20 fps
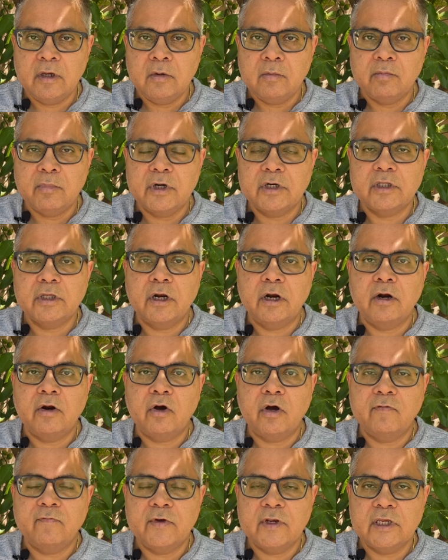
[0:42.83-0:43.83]
but there are
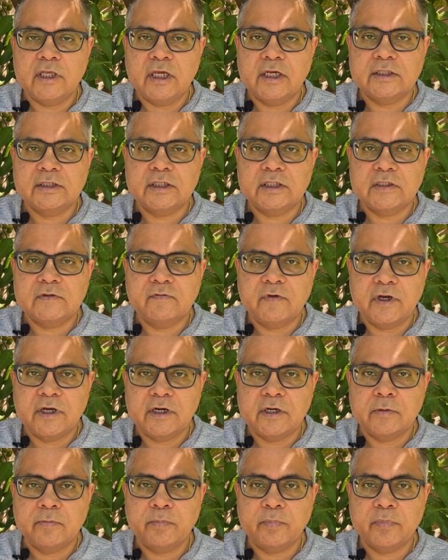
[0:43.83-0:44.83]
often cases
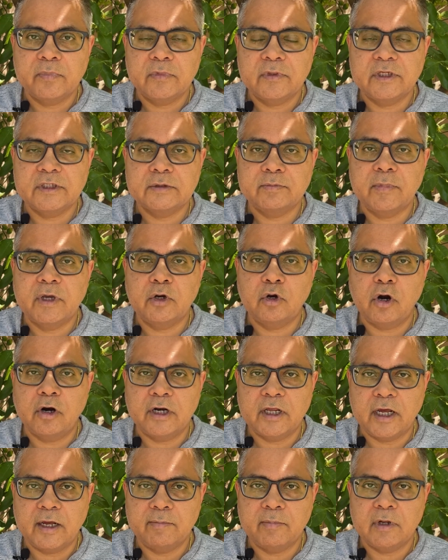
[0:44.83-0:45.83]
where this may not
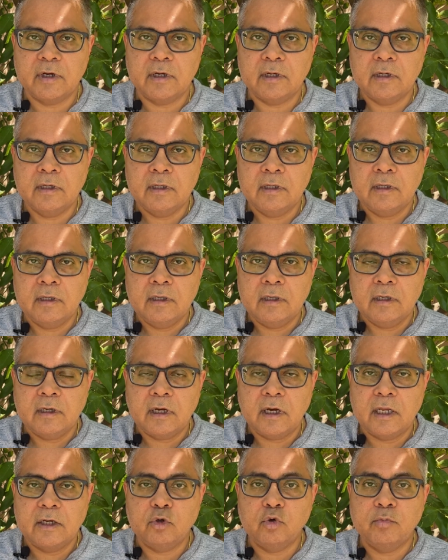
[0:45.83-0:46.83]
happen
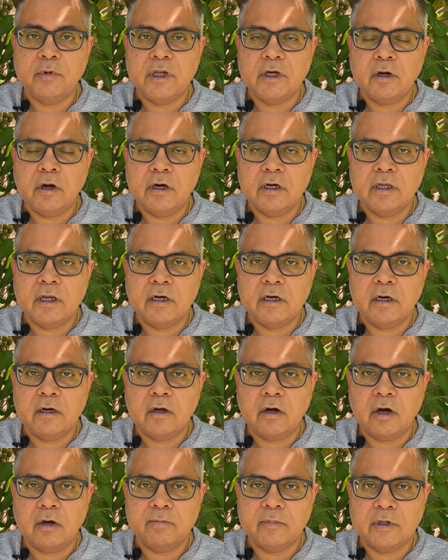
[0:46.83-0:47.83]
and you may not get an
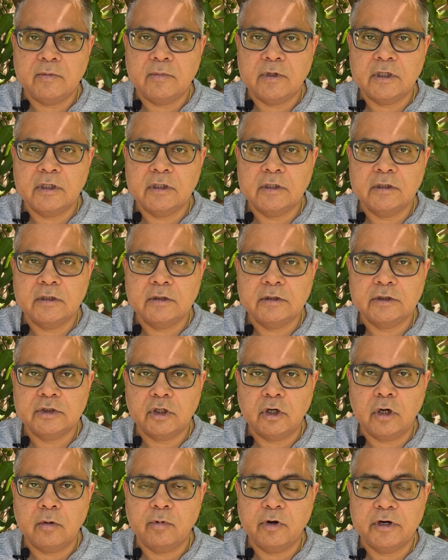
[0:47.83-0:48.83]
optimal
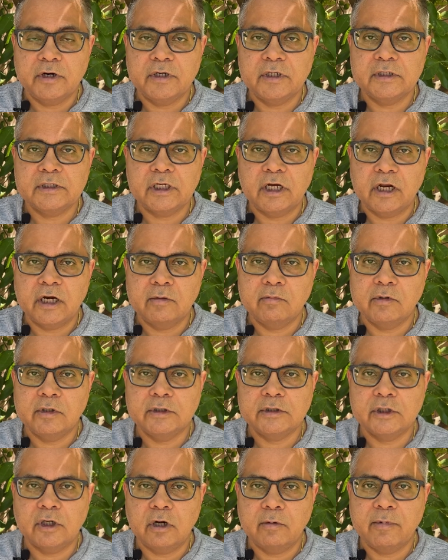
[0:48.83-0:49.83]
job or a desirable
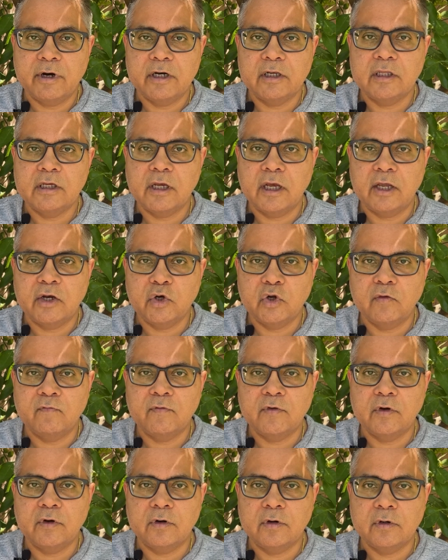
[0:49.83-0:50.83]
job at the end of
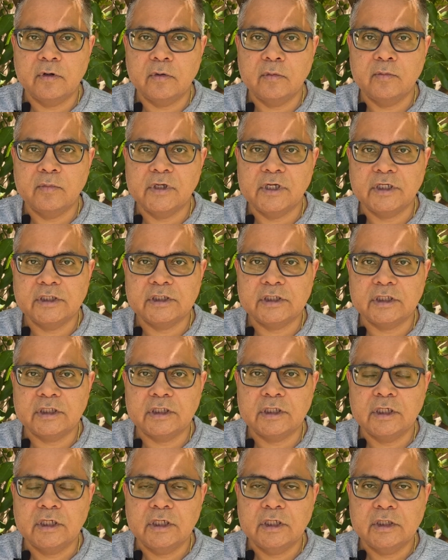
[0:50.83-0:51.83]
your phd
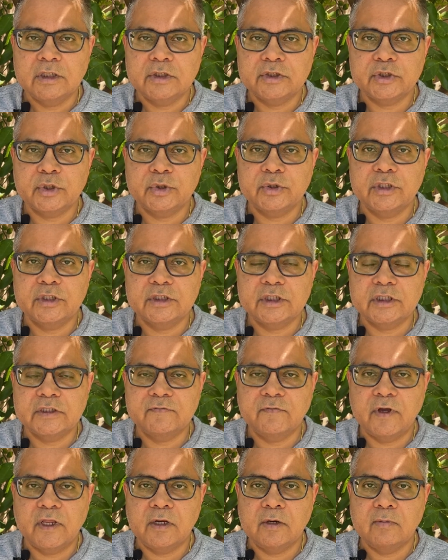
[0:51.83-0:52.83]
so this is
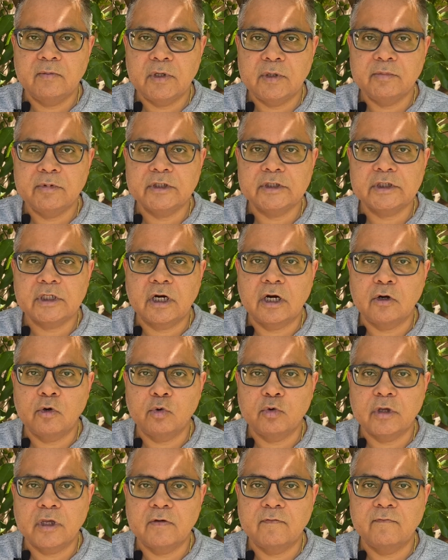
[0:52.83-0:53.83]
when people start
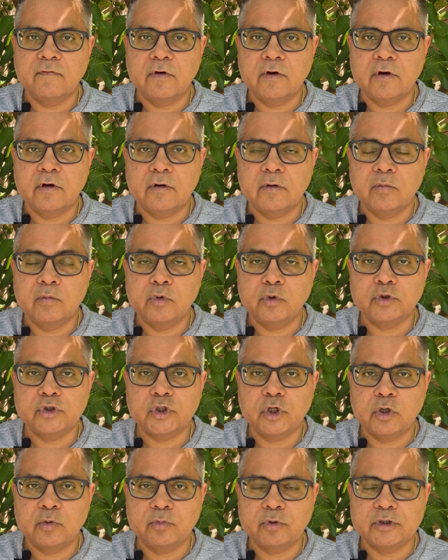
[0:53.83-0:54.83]
looking for
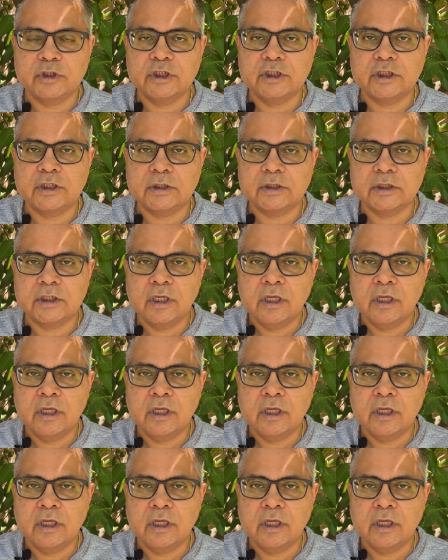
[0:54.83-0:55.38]
postdoc positions